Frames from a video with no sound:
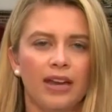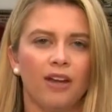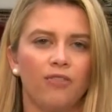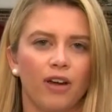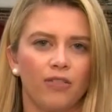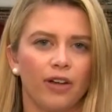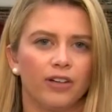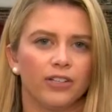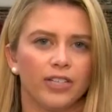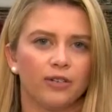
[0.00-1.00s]
Now,
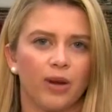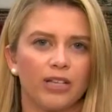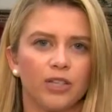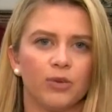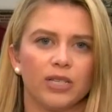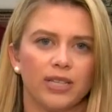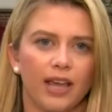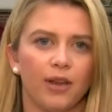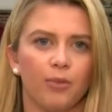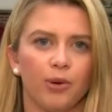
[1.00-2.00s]
firefighters did rescue a
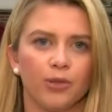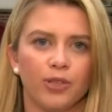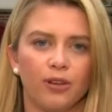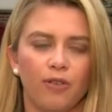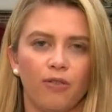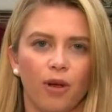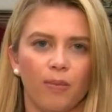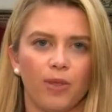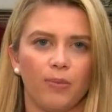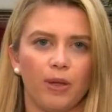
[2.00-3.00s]
second person
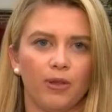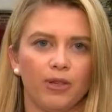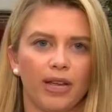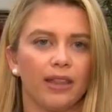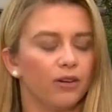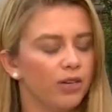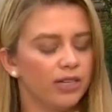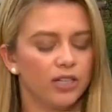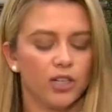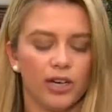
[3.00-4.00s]
from the building. Their
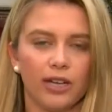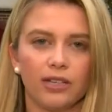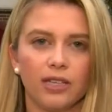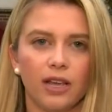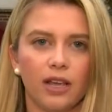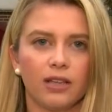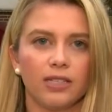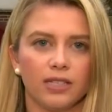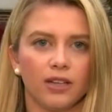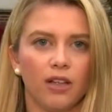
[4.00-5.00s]
condition is
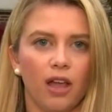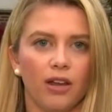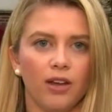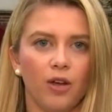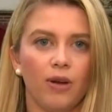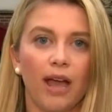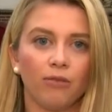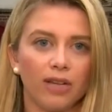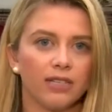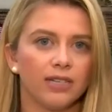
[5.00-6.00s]
still unknown.
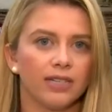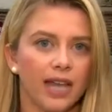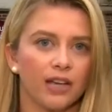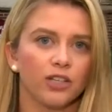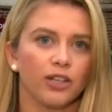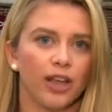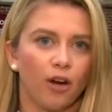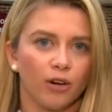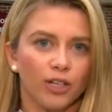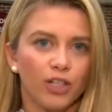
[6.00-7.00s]
Now, residents actually
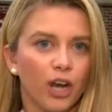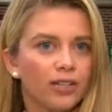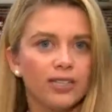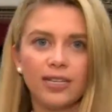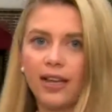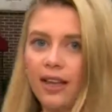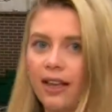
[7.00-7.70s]
are just